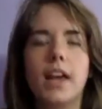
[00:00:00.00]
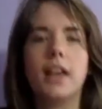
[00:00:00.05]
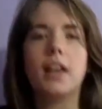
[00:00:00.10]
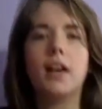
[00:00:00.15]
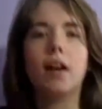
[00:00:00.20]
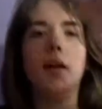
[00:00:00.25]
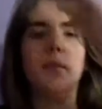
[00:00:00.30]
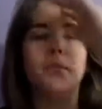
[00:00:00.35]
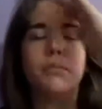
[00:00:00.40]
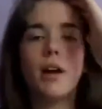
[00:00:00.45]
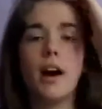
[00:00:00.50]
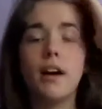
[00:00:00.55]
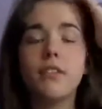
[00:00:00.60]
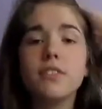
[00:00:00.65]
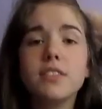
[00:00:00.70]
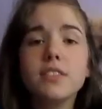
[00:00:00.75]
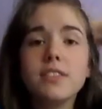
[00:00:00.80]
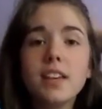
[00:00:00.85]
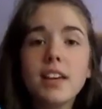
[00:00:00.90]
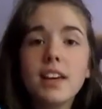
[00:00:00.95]

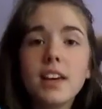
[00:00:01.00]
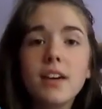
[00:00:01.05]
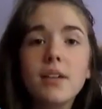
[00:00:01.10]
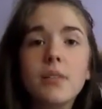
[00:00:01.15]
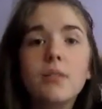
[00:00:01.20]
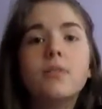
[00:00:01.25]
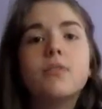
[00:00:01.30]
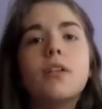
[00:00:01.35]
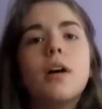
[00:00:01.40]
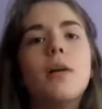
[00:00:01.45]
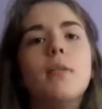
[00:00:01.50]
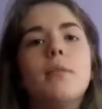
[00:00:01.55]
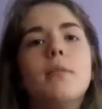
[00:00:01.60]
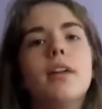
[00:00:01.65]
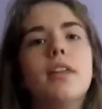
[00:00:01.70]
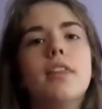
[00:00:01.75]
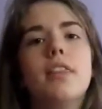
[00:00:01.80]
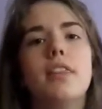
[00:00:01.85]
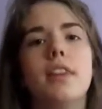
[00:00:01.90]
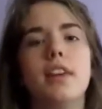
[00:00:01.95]
prophecy from
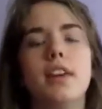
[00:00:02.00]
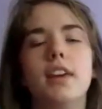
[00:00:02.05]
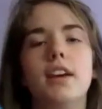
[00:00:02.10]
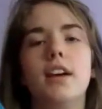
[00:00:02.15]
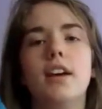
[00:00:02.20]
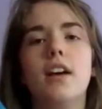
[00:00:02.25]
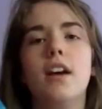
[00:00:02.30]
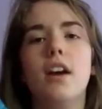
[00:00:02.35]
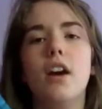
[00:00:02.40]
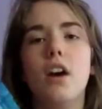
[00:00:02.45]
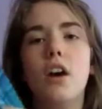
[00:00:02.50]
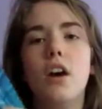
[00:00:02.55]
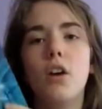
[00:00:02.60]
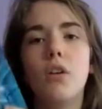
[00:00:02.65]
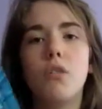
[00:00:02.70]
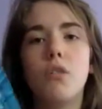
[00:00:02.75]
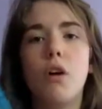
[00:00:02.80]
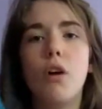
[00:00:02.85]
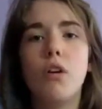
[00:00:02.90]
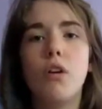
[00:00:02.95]
the
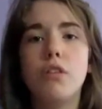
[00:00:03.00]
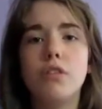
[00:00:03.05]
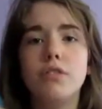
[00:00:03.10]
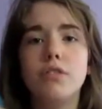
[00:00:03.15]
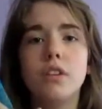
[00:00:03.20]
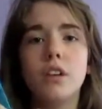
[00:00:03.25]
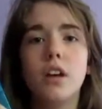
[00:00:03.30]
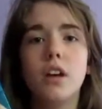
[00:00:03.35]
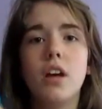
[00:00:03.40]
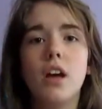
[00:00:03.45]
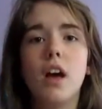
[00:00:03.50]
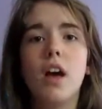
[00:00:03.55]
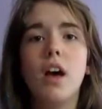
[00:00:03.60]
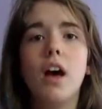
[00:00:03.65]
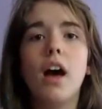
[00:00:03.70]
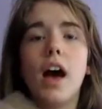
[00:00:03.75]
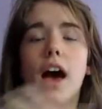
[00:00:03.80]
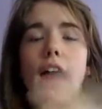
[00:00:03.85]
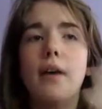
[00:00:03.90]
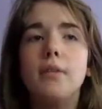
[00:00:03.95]
grove,
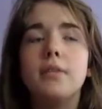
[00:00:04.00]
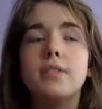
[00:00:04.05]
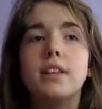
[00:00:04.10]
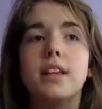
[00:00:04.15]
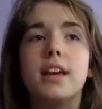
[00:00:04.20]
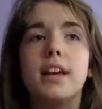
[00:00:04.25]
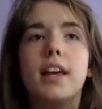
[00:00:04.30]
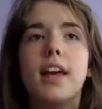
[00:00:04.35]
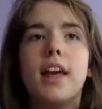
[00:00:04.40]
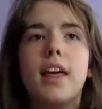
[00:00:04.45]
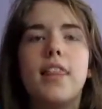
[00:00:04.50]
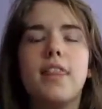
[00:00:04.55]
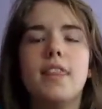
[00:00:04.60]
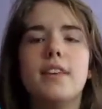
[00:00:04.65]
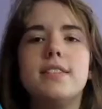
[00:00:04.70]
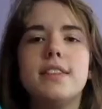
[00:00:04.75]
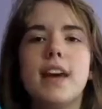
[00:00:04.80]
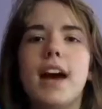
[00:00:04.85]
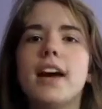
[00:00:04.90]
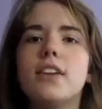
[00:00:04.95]
I was like, this
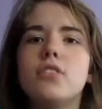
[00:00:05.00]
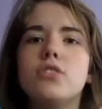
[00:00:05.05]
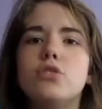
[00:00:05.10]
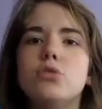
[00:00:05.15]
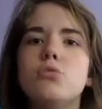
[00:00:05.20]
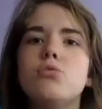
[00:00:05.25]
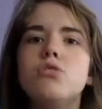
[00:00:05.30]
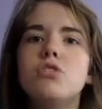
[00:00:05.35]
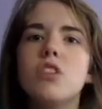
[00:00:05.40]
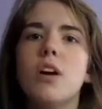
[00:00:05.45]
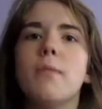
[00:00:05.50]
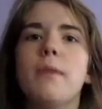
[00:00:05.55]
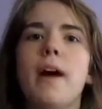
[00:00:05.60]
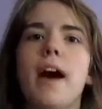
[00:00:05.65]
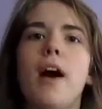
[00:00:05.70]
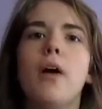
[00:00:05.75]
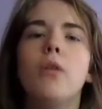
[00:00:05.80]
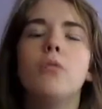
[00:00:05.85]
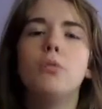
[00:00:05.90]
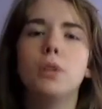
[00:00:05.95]
has to somehow
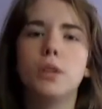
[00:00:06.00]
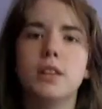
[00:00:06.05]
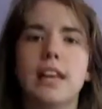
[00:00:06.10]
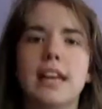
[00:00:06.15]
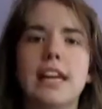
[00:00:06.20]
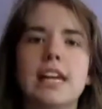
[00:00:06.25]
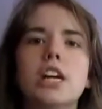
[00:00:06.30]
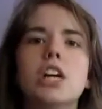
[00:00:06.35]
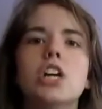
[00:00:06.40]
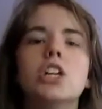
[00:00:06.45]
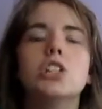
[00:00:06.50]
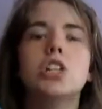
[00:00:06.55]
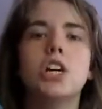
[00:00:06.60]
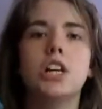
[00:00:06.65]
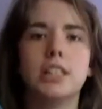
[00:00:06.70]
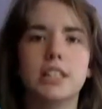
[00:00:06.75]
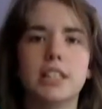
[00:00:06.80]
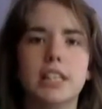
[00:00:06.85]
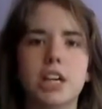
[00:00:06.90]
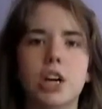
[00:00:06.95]
relate to
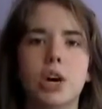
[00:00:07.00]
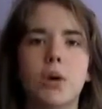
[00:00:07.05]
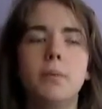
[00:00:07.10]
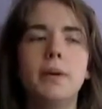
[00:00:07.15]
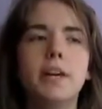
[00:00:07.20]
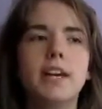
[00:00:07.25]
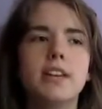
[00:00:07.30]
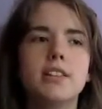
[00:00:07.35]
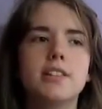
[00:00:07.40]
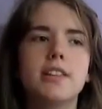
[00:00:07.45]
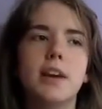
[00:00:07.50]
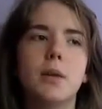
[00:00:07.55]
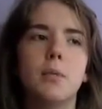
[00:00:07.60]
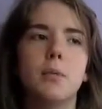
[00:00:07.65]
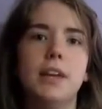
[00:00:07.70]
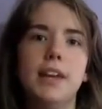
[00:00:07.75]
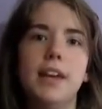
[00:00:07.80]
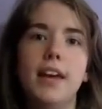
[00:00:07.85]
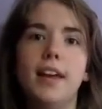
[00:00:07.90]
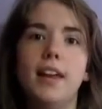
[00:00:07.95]
Leo, because like we
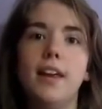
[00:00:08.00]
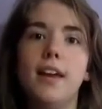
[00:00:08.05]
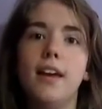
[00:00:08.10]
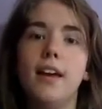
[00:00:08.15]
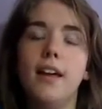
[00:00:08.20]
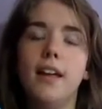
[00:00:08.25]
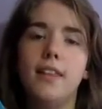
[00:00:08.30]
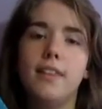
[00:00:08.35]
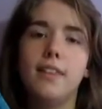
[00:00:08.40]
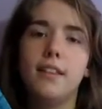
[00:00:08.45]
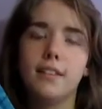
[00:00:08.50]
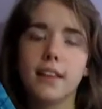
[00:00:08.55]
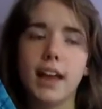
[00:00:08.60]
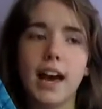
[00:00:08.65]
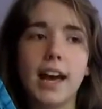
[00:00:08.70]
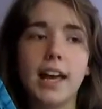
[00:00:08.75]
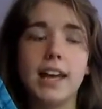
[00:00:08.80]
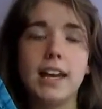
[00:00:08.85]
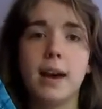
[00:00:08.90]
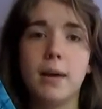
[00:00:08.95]
get the line
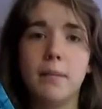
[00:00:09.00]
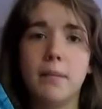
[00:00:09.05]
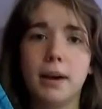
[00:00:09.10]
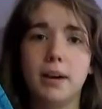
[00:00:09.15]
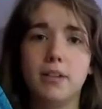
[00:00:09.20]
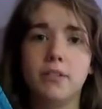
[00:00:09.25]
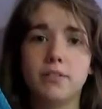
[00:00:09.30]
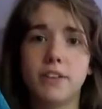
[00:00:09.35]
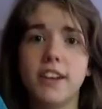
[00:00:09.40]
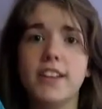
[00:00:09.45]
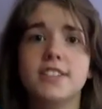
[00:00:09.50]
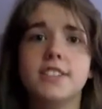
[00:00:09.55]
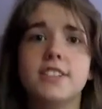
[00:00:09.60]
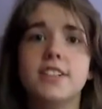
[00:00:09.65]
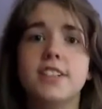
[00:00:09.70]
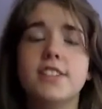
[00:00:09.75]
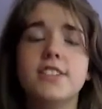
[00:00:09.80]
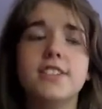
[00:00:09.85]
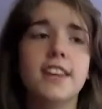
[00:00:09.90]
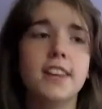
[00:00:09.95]
about Festus
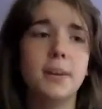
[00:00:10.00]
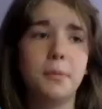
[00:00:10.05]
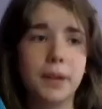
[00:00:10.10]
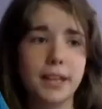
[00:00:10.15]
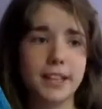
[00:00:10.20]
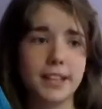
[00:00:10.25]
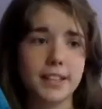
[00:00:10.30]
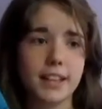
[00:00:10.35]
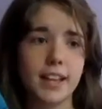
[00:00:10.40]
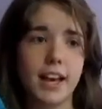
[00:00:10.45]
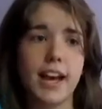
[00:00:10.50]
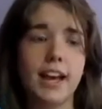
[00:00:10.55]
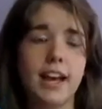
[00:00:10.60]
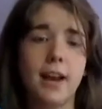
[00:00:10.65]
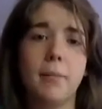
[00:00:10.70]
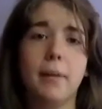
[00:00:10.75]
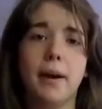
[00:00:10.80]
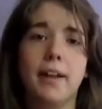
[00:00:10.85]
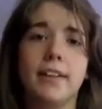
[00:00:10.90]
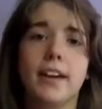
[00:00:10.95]
and then we get the line
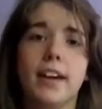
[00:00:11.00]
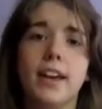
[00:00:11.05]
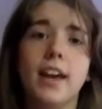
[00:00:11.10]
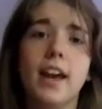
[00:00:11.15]
about like